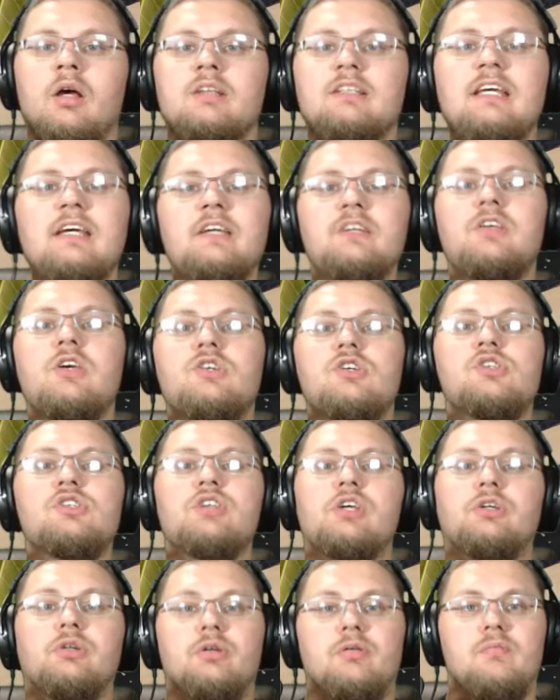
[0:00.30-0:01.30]

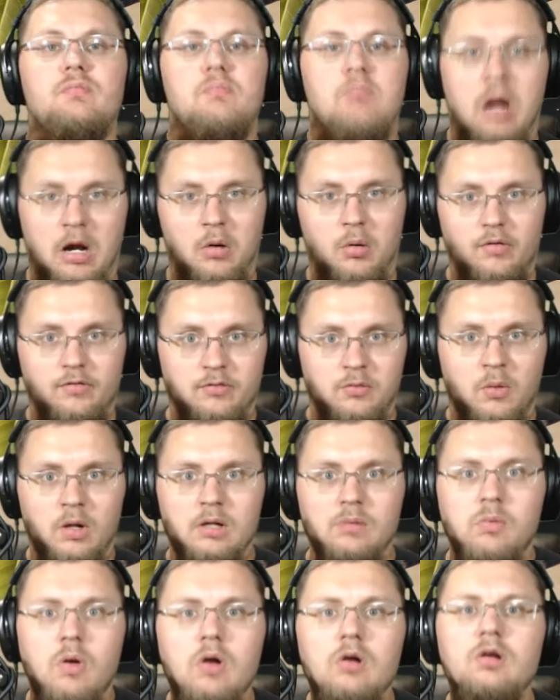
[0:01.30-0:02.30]
Salutations and good morrow
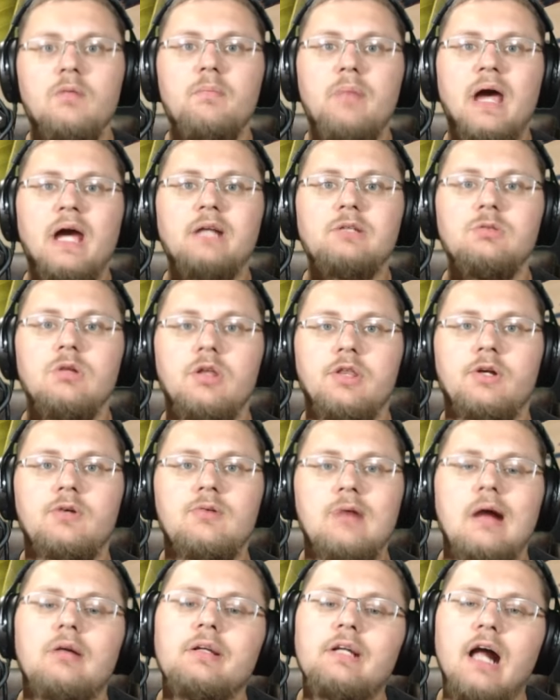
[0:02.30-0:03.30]
everyone, and welcome back to another
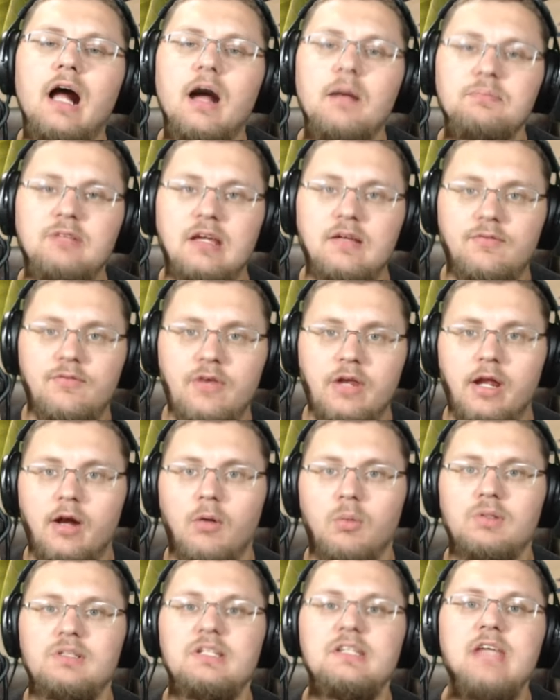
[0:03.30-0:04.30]
grounded update
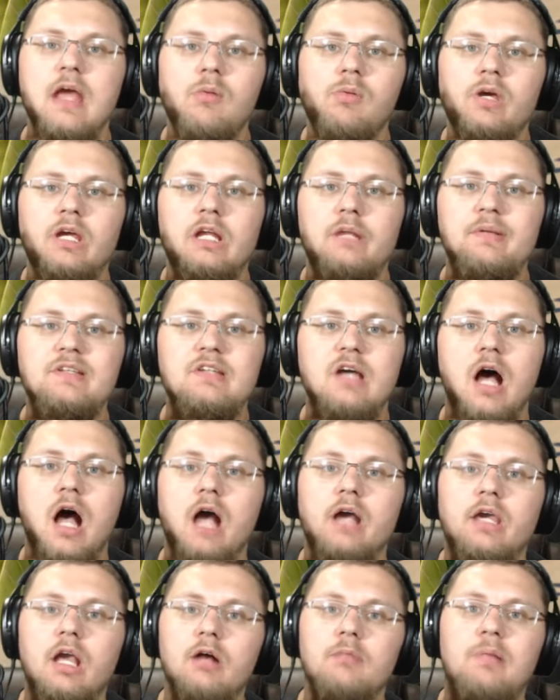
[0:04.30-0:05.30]
video where today we're going to be
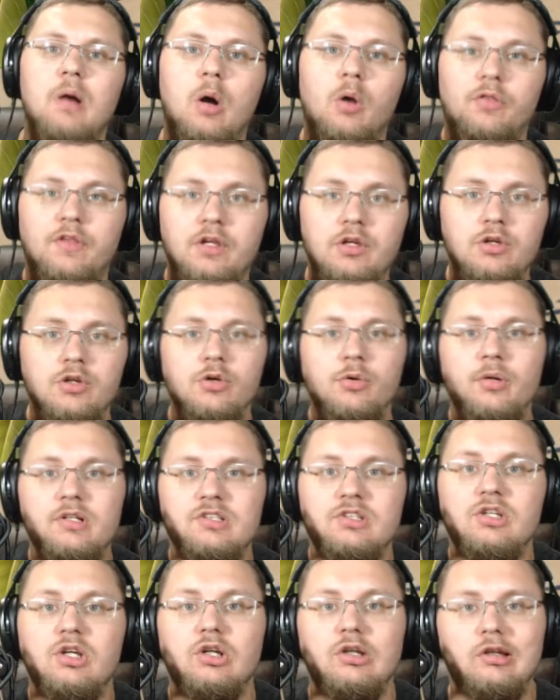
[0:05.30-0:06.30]
talking about the
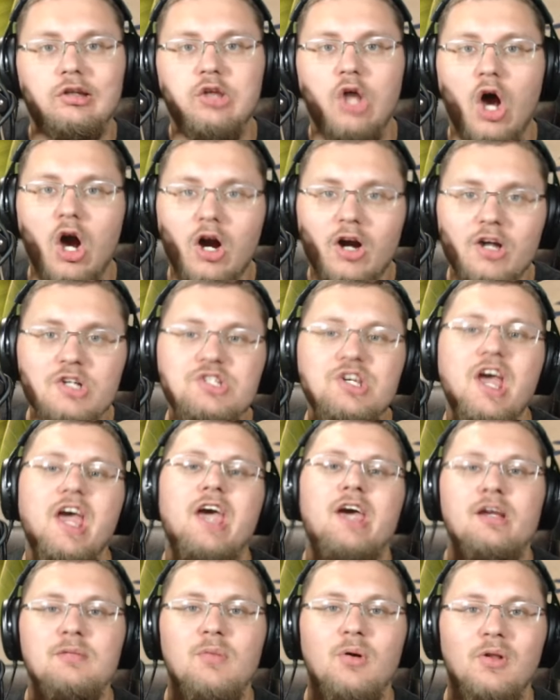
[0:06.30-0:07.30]
newest large
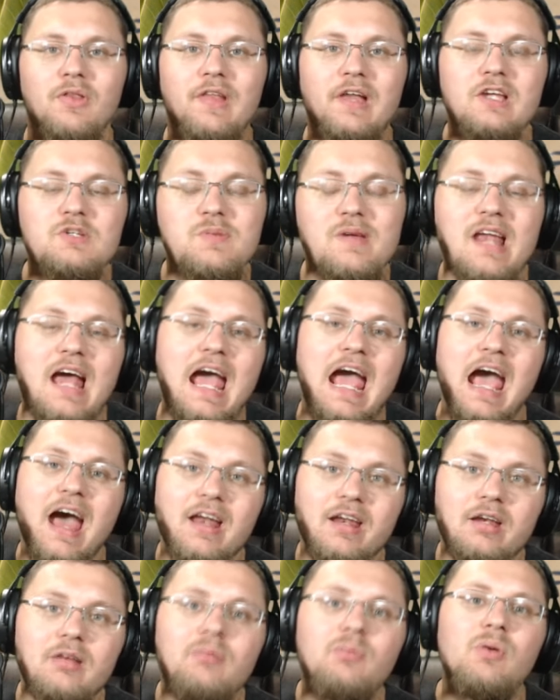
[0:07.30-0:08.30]
animal that has been
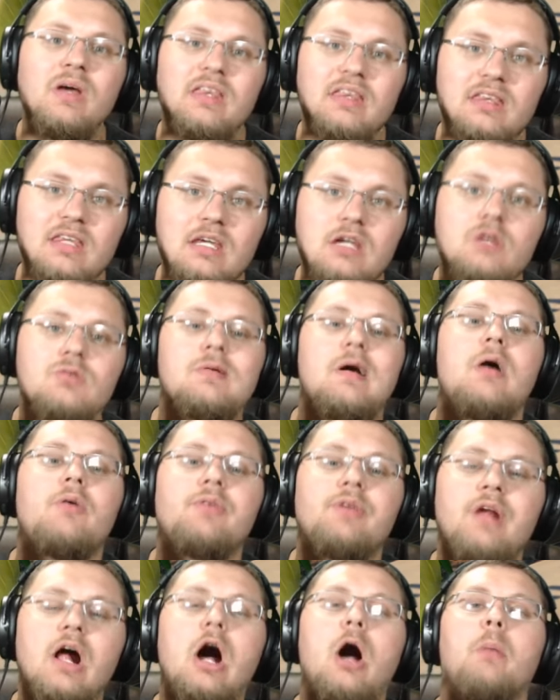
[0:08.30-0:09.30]
added with the
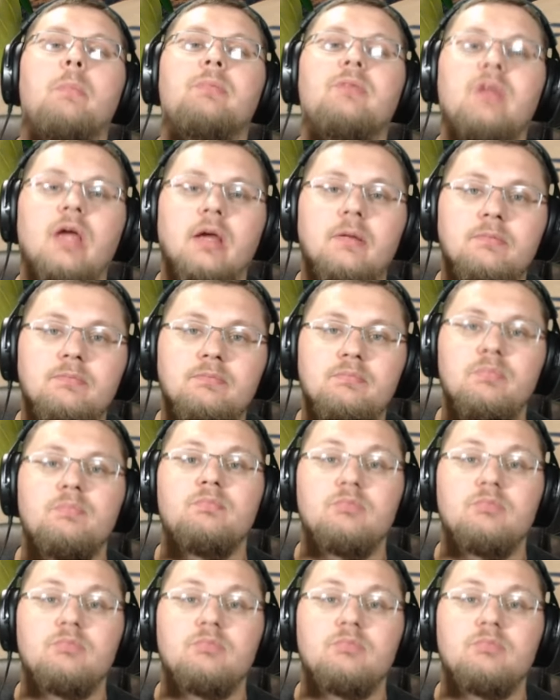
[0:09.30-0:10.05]
grounded update